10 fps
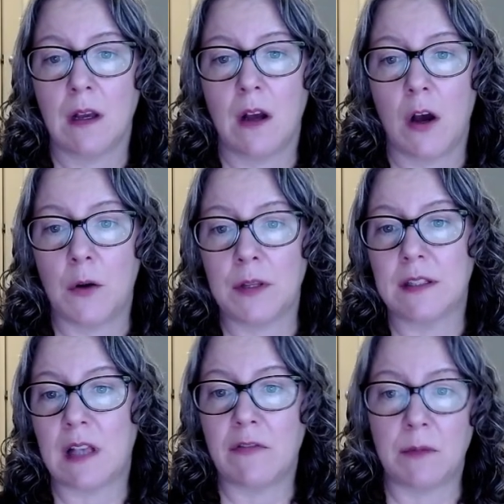Only
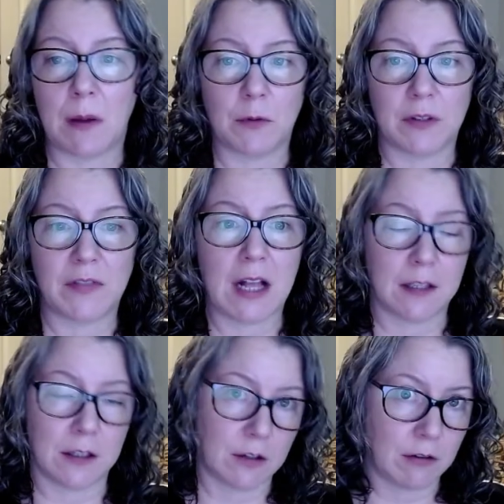7 members of that
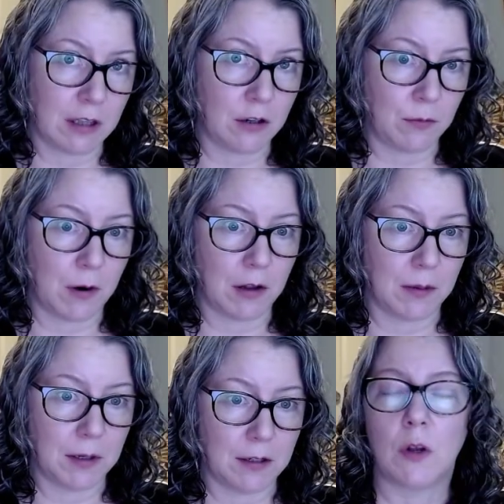list are in the new
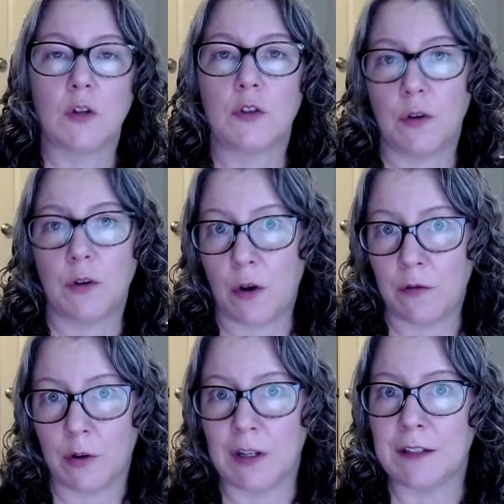parliament.
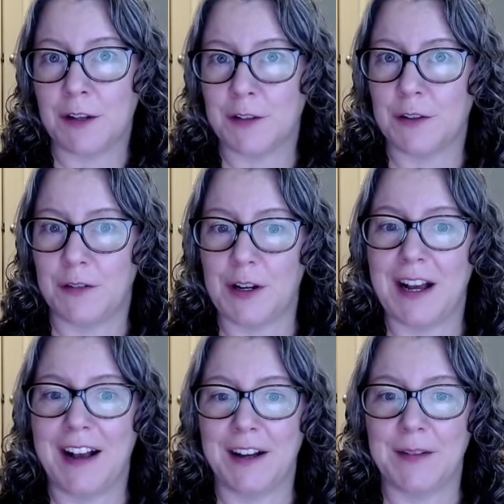Turnover is also very
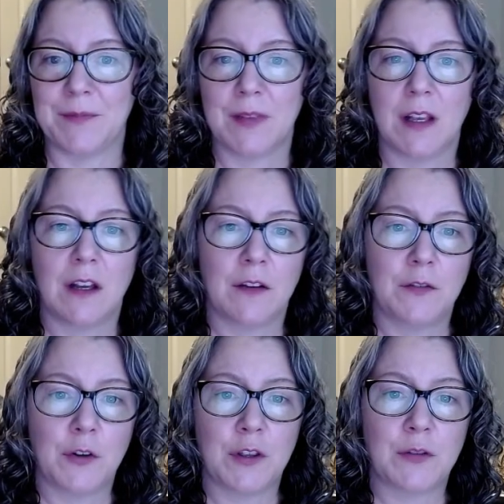high.
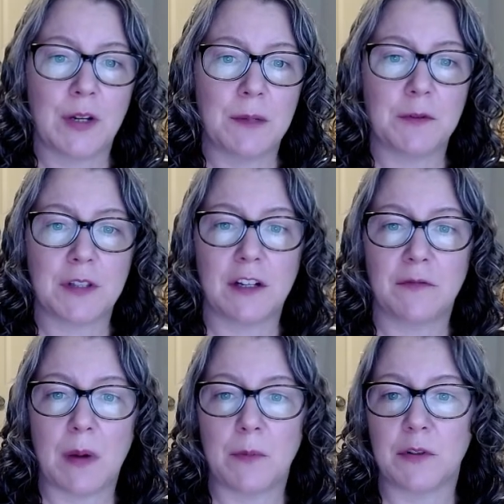Fewer than 20% of
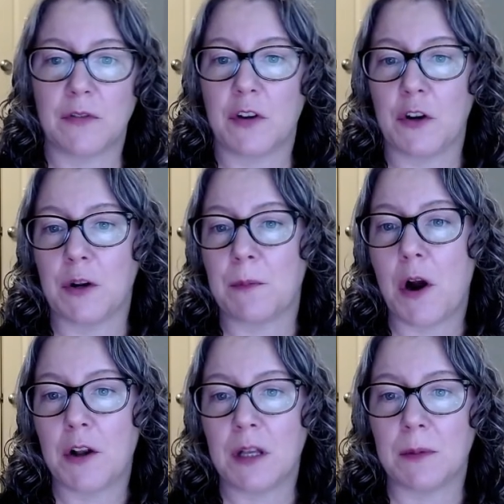members of the current
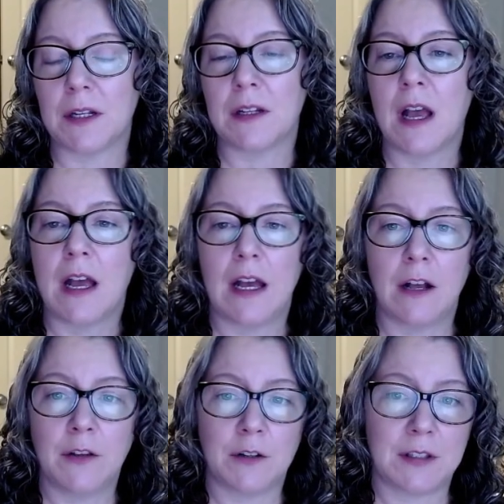parliament
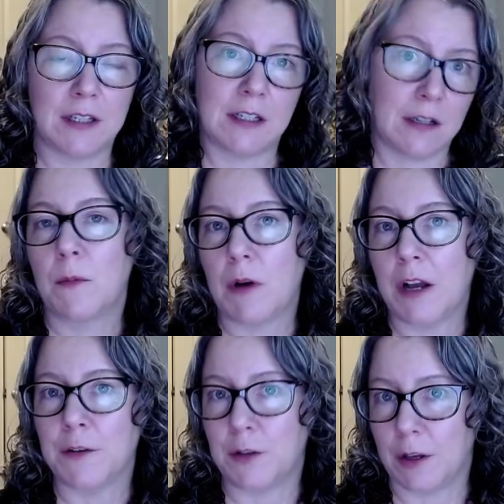held their seat
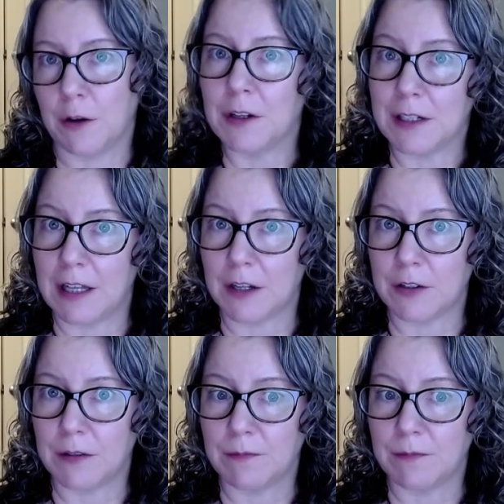prior to the current election.